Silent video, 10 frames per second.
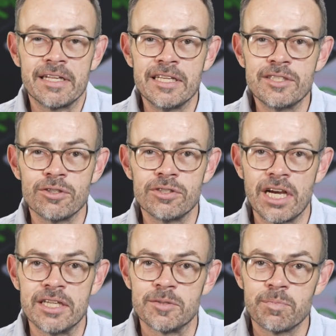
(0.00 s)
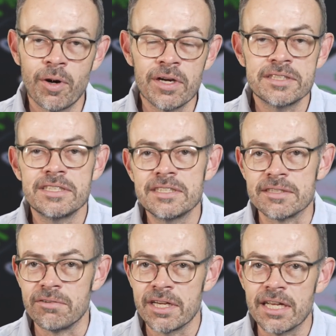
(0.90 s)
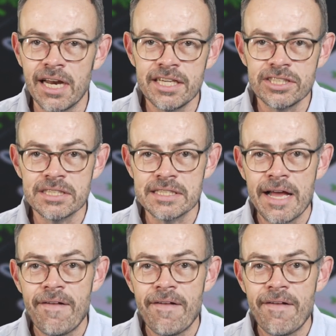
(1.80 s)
needs to change, policies and regulations,